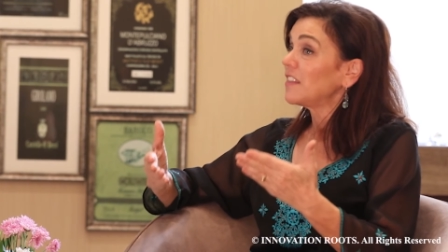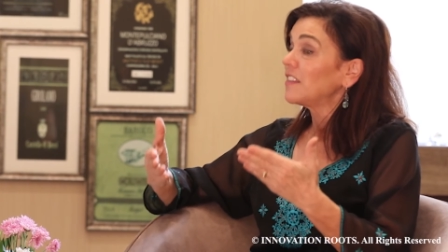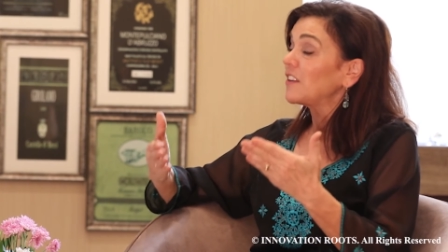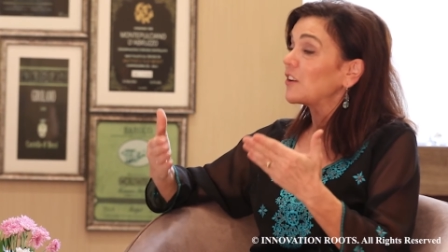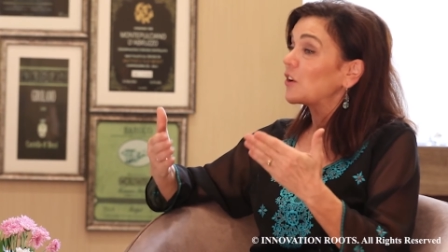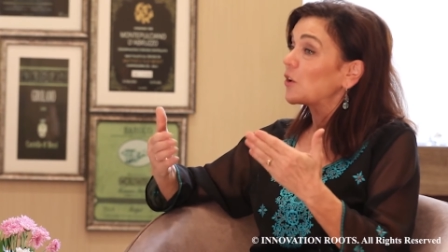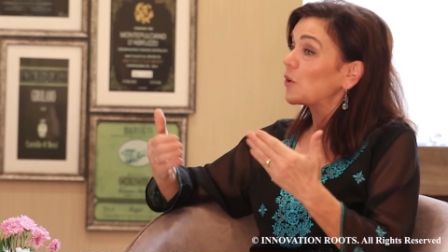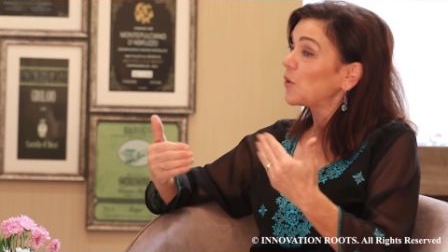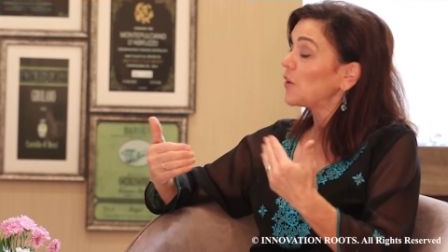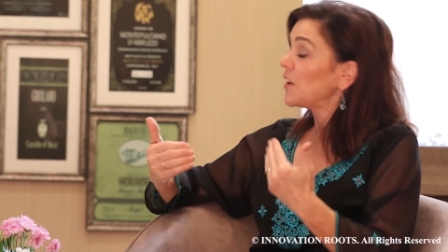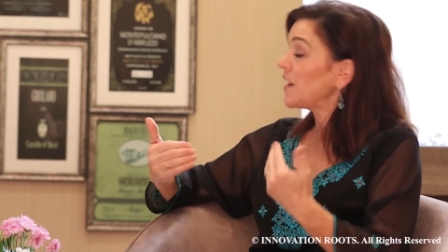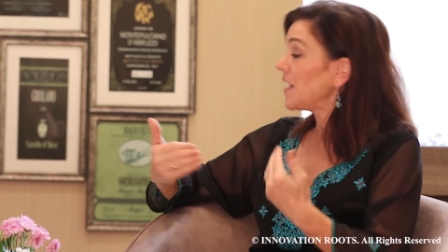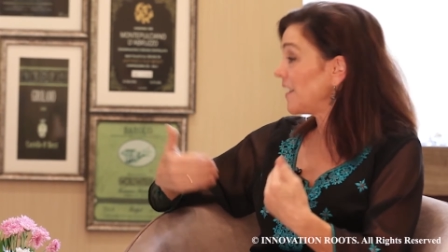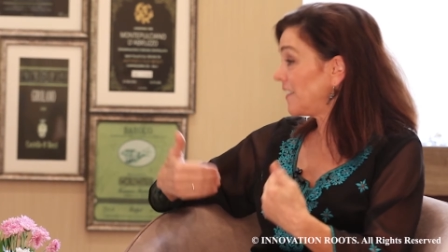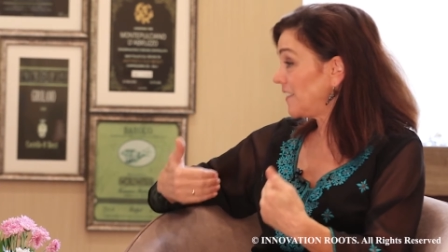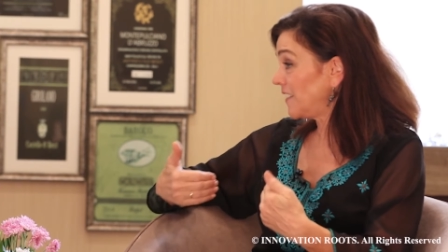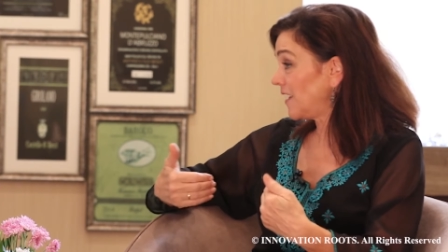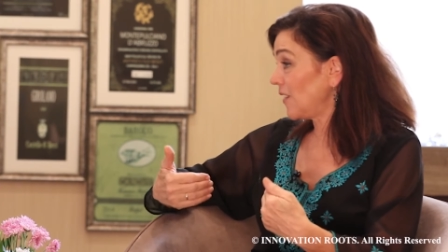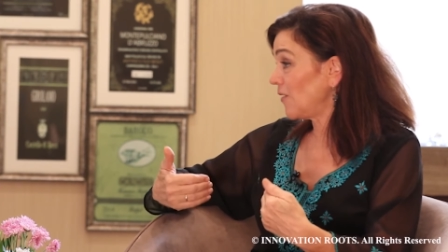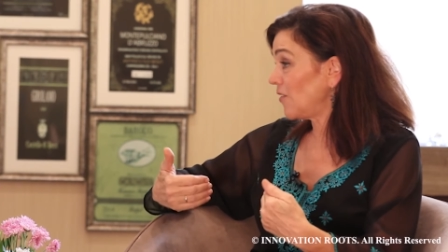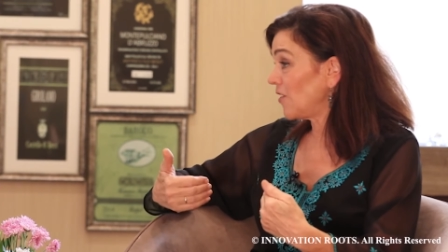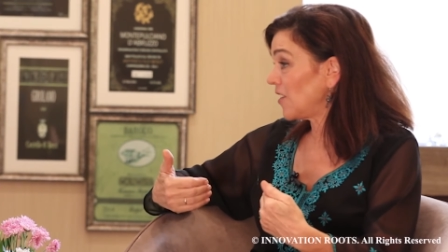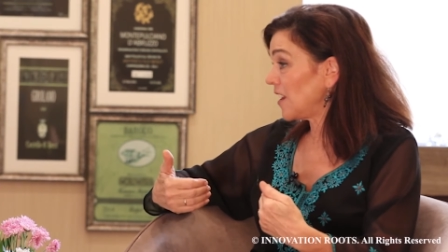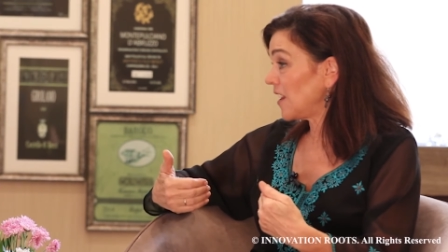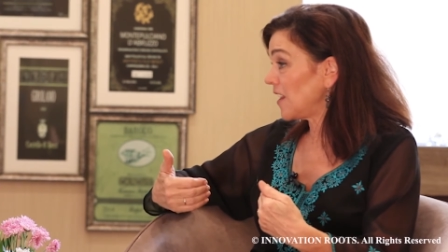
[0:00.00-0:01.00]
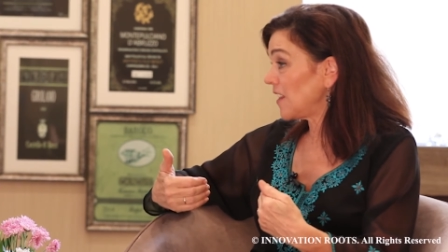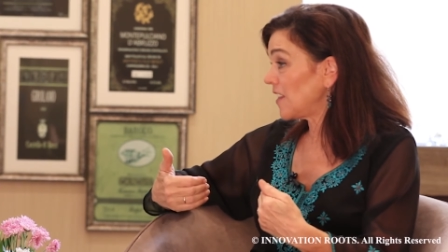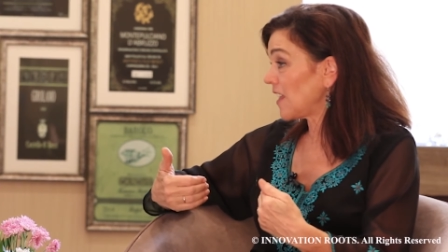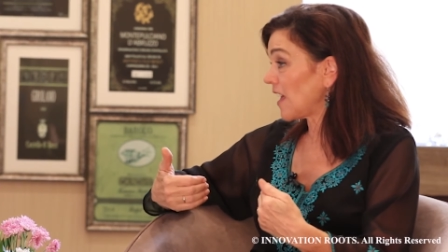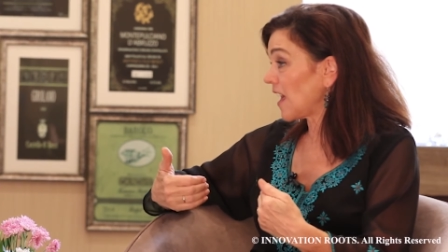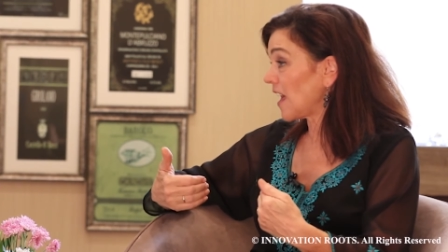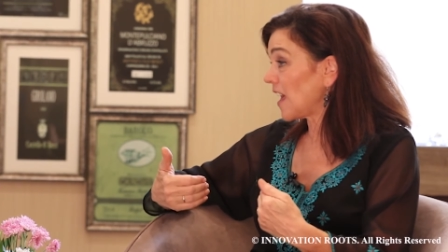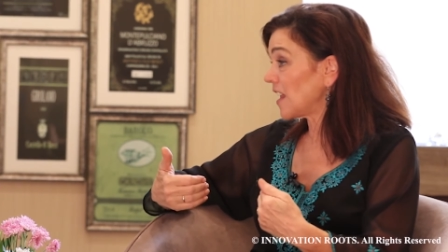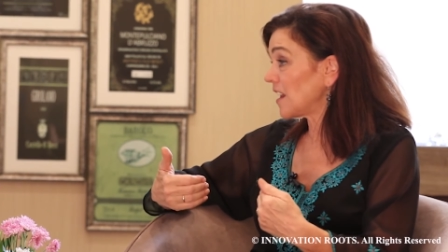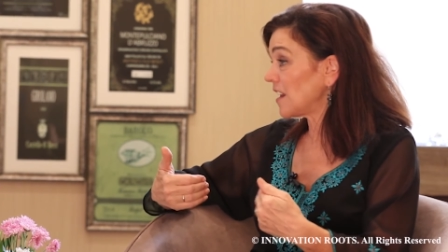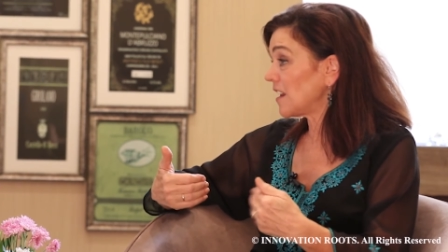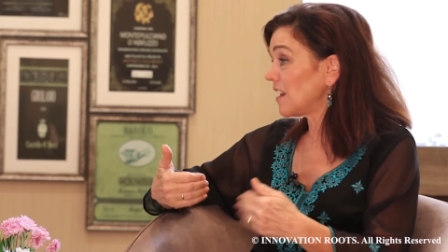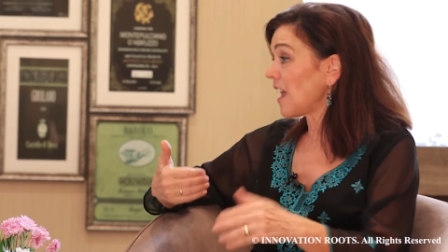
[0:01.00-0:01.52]
the creativity
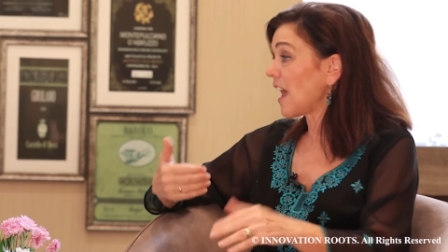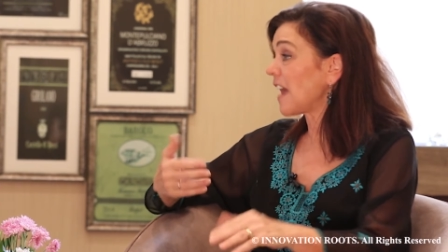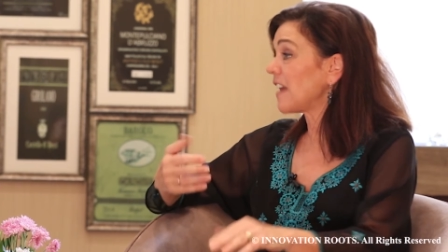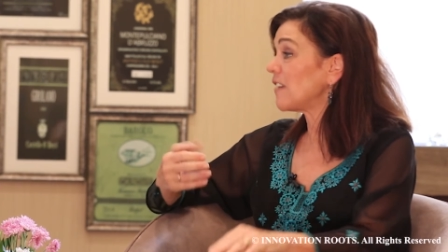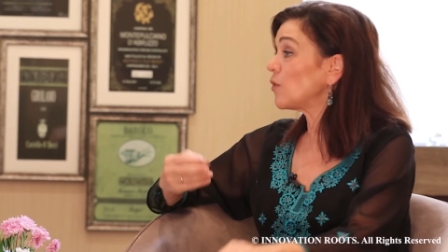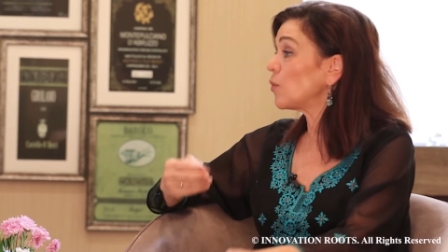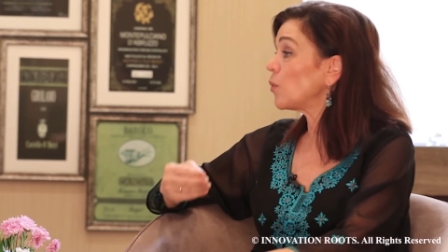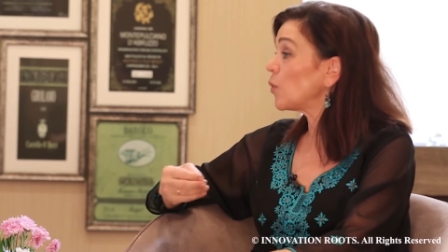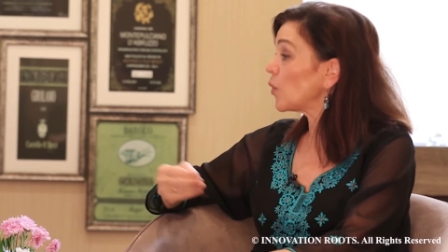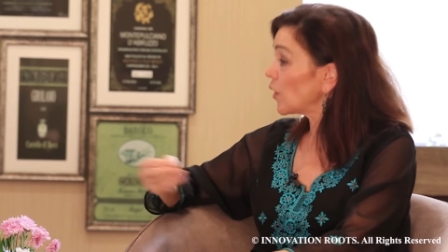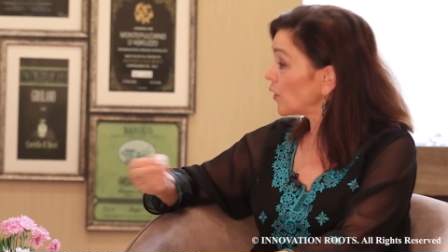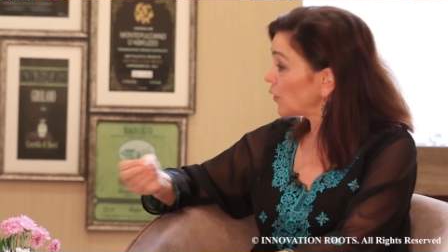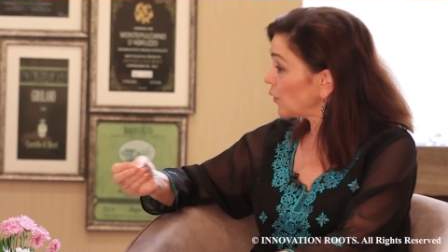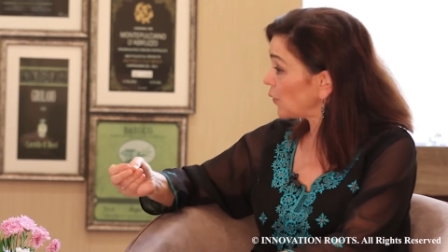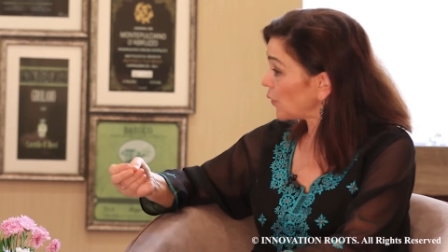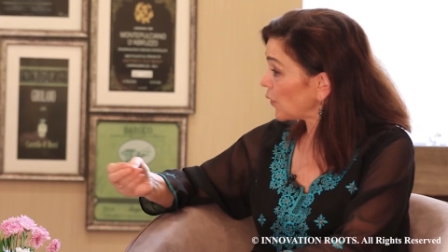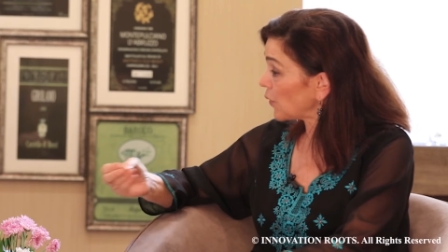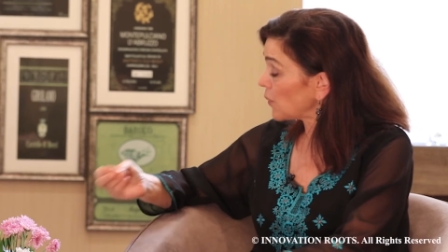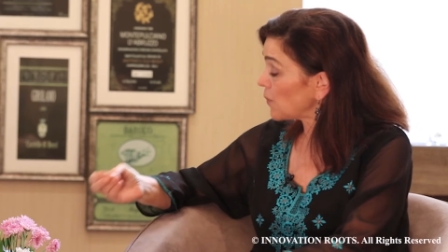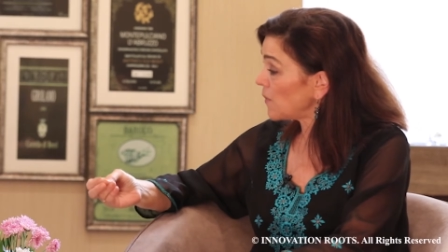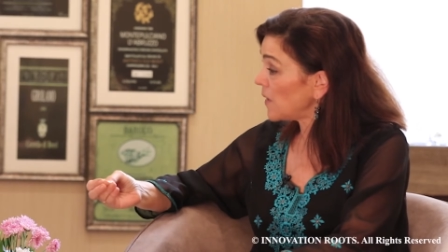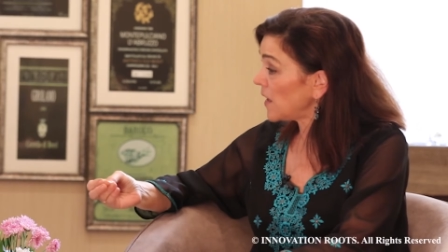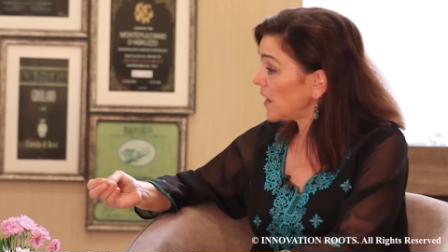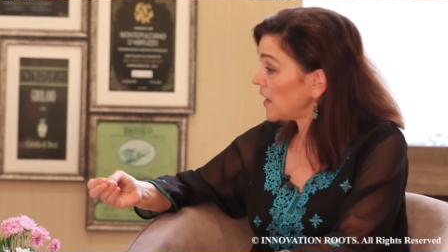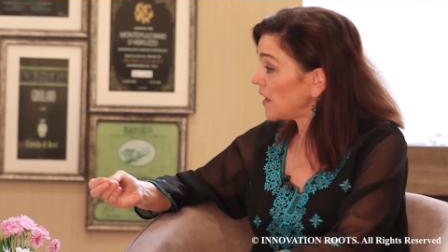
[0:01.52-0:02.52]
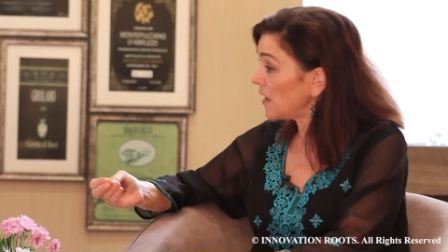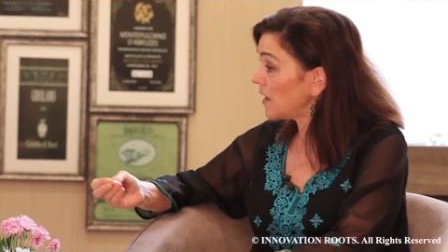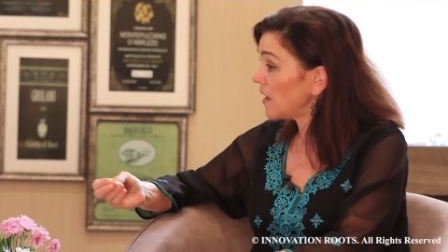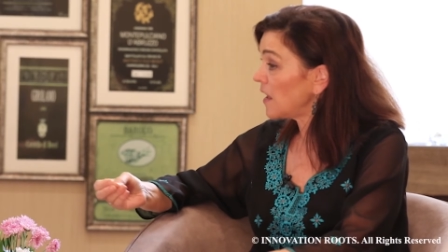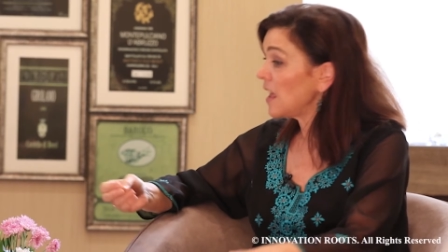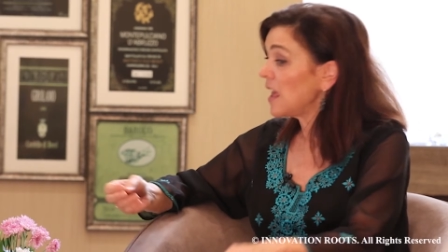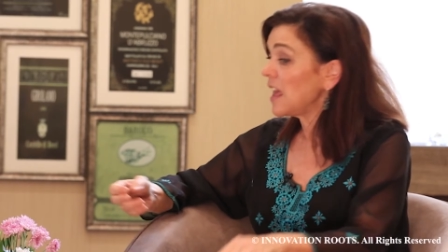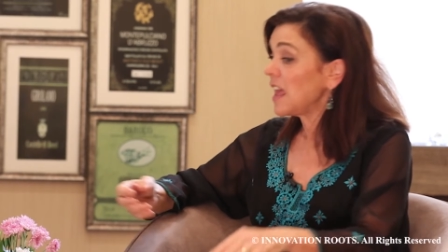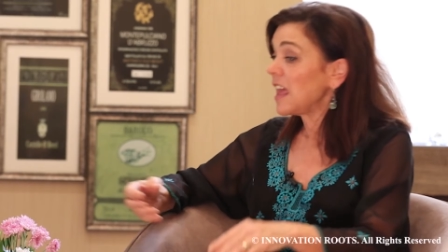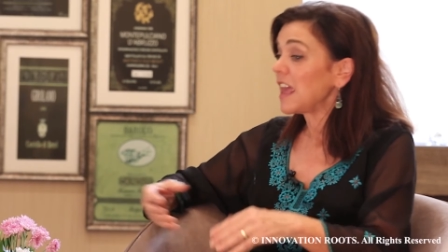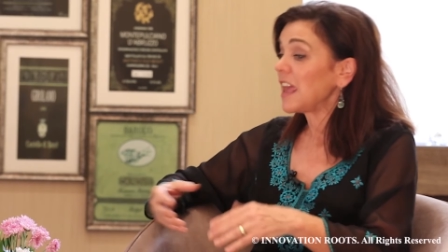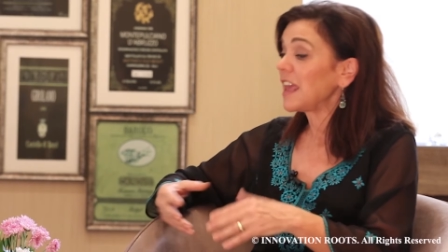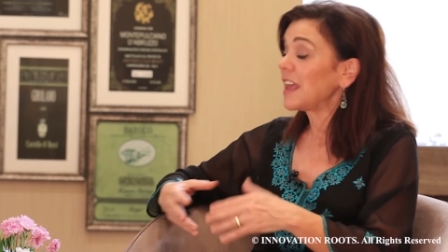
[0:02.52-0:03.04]
that has worked for me